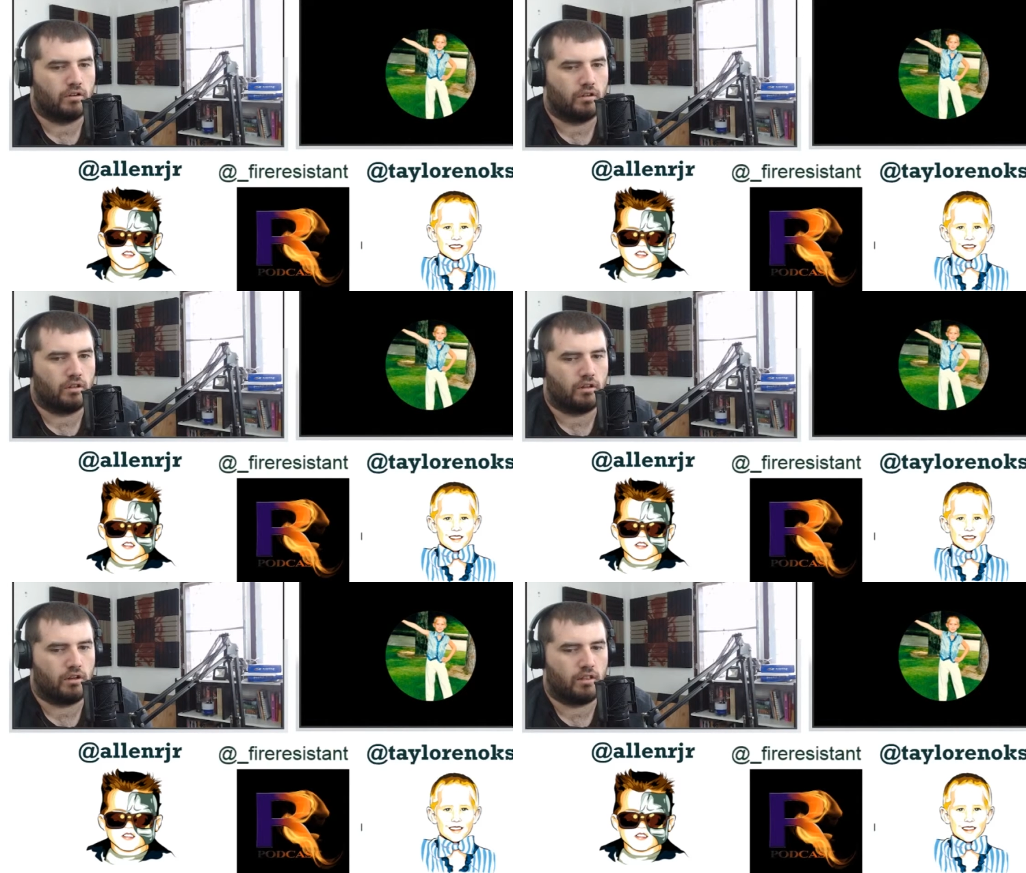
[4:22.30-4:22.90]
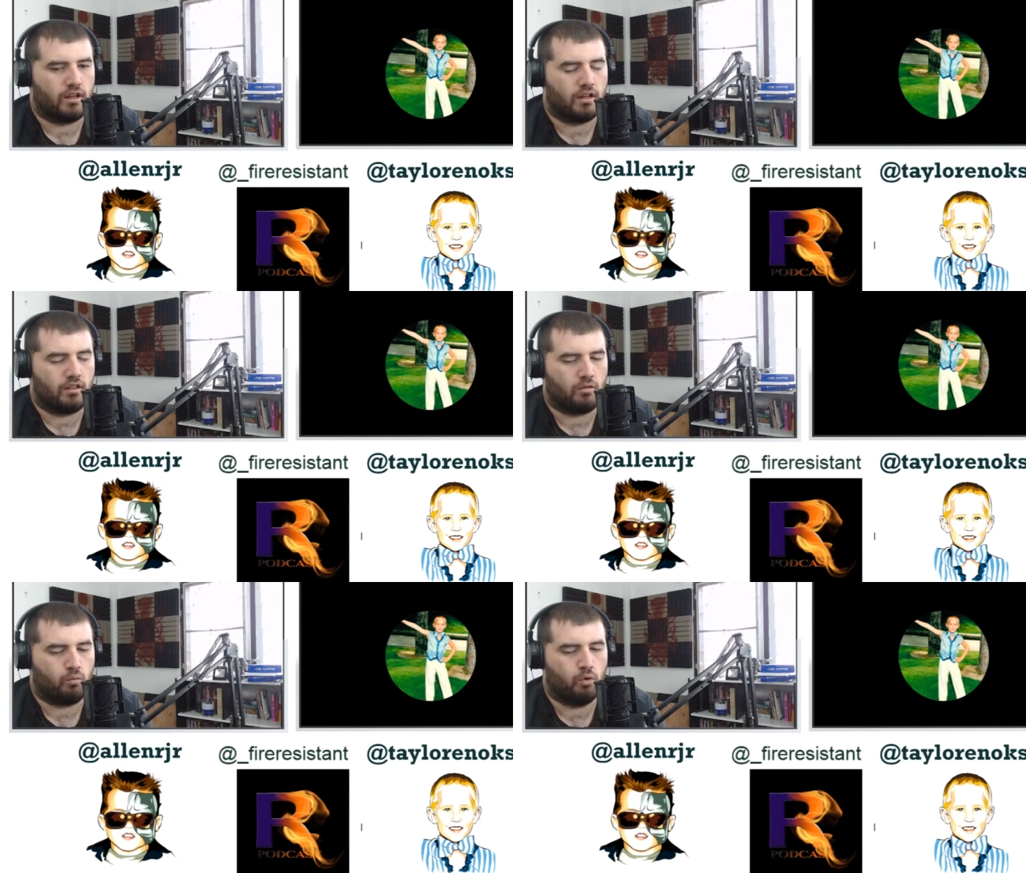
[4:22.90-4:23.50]
Speaker 1: the
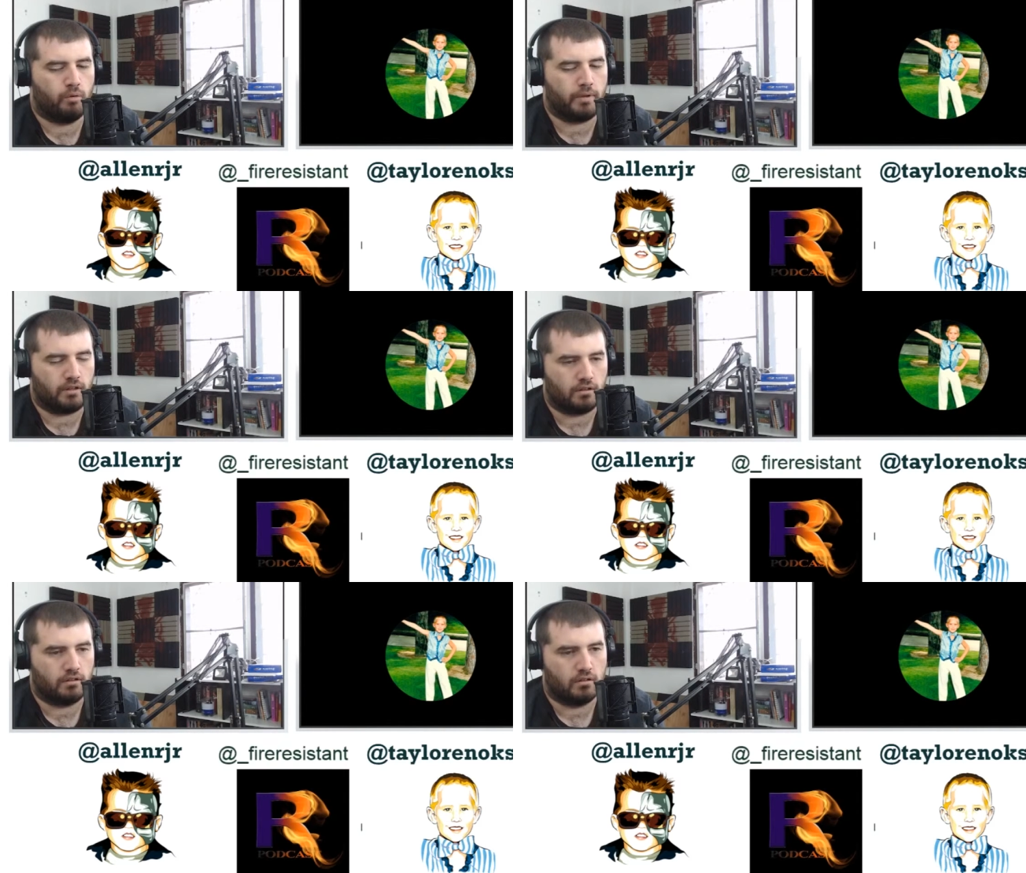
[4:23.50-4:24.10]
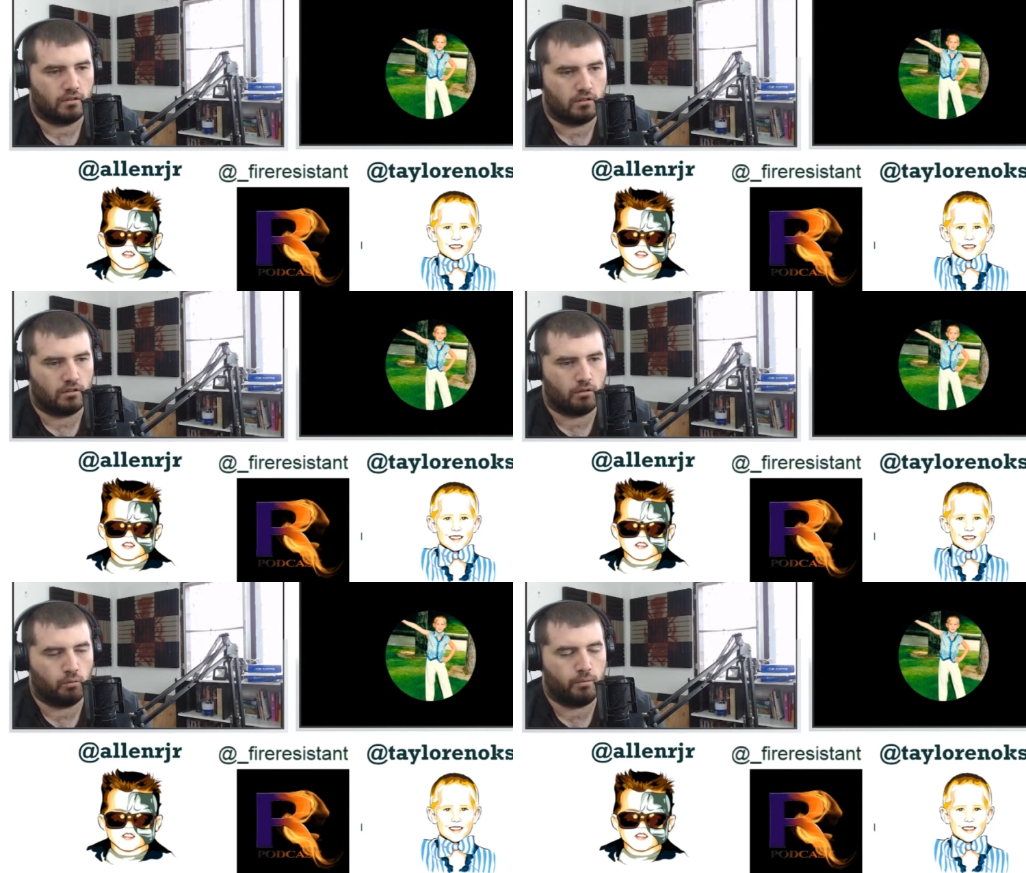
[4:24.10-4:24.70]
woman
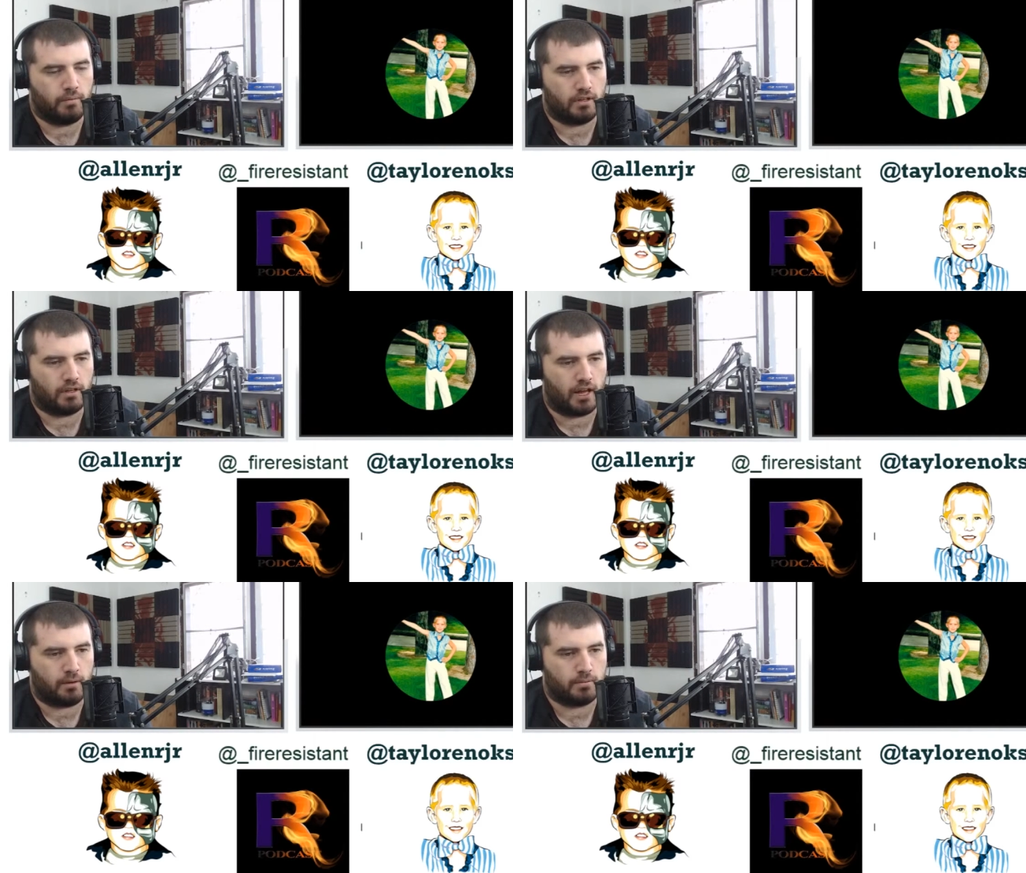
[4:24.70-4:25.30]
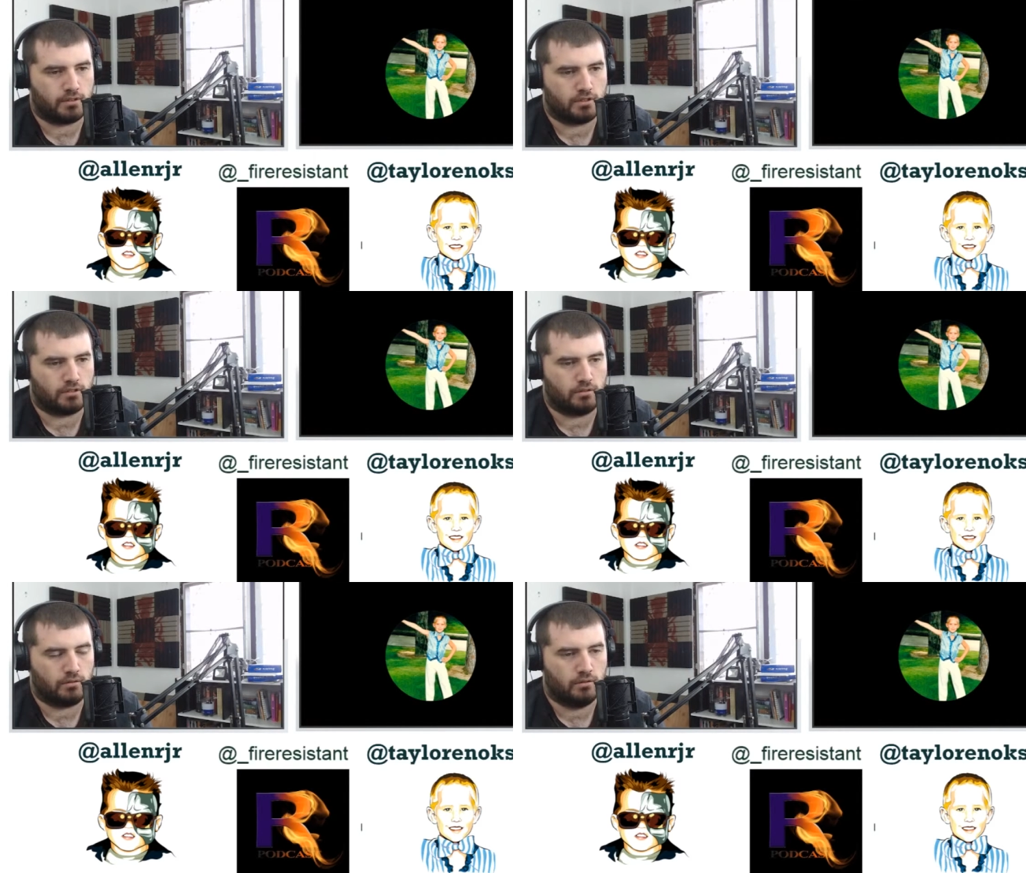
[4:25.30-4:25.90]
it happens
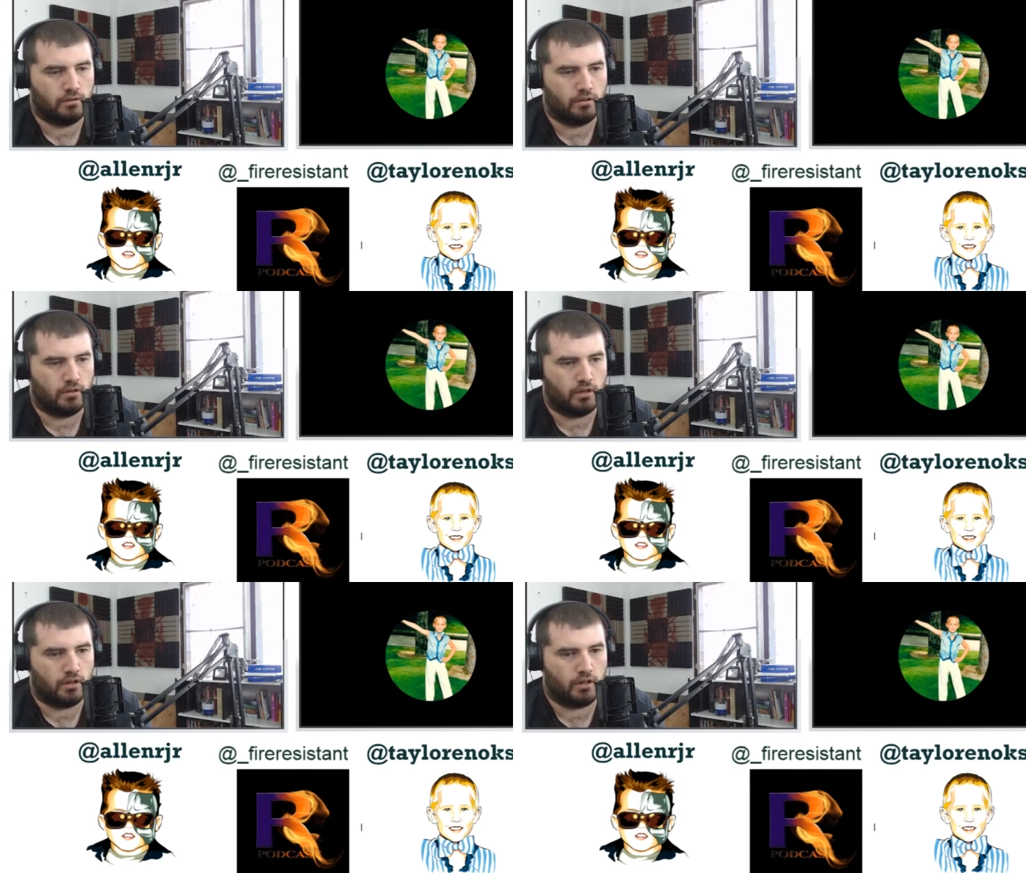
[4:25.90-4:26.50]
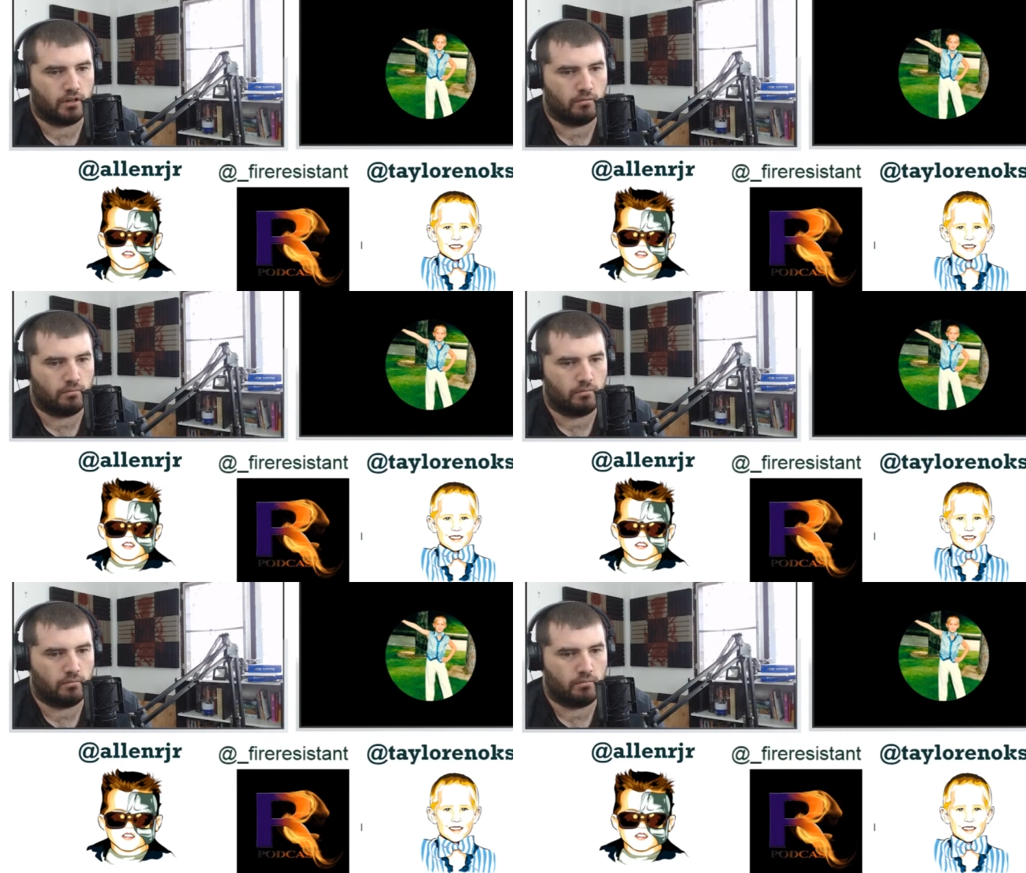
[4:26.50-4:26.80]
to, and